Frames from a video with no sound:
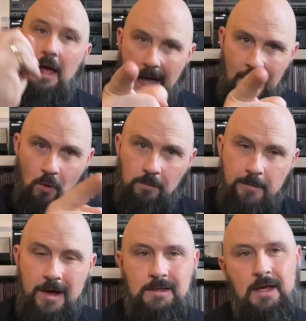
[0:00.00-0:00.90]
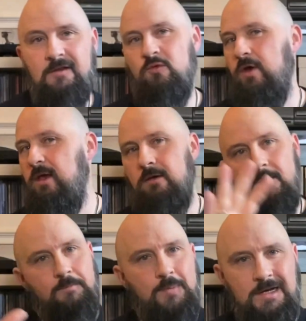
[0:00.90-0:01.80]
I will be back next week,
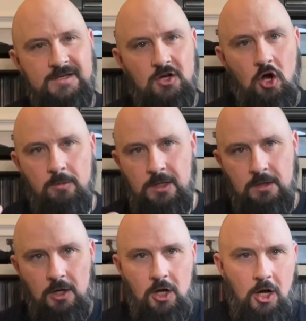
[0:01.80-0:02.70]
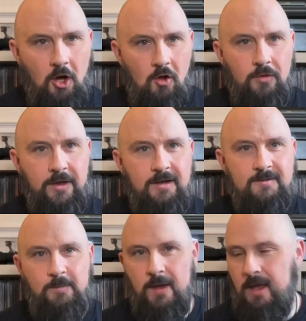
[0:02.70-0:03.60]
back to normal, all
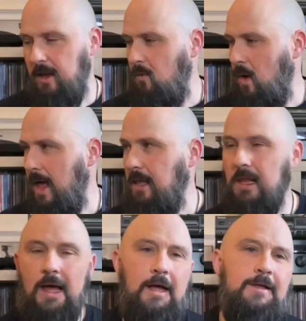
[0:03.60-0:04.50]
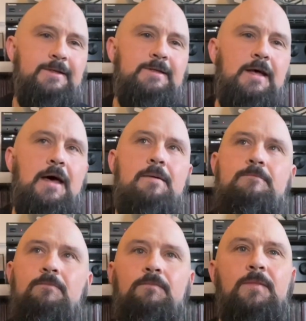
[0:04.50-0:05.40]
things being well. And
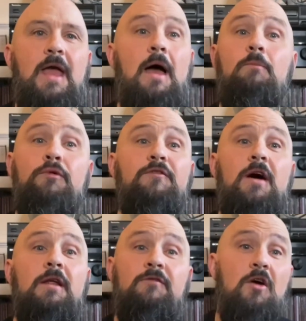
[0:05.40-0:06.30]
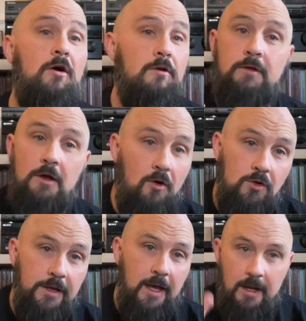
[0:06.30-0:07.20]
yeah, and provided I've got another
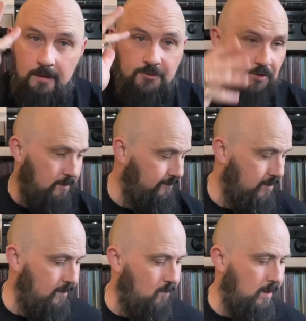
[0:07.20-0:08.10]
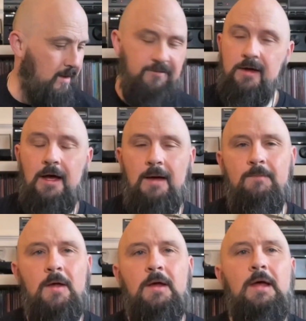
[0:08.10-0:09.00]
cold again, I'm sure I fucking will have.
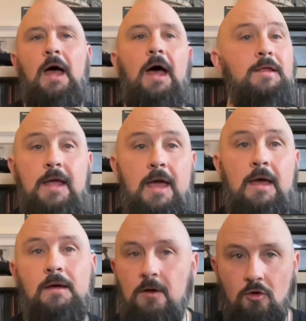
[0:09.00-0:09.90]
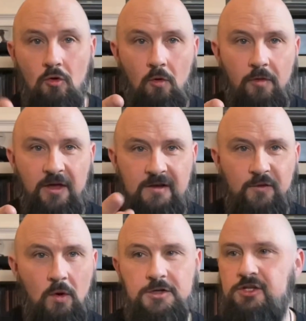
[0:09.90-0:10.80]
And yeah, thanks
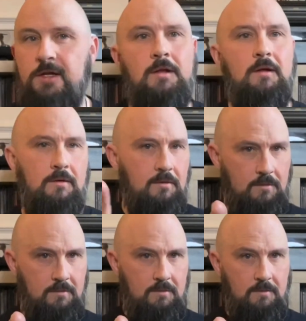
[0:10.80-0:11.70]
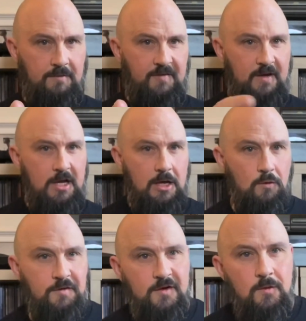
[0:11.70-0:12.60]
for watching. See
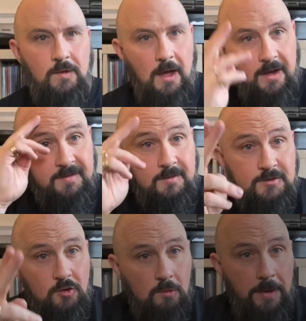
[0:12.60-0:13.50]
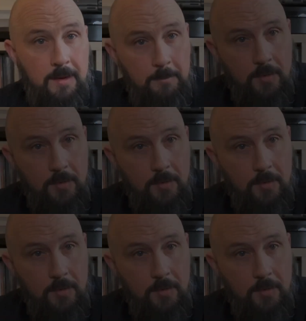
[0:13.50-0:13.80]
you soon, guys. Toodle pip.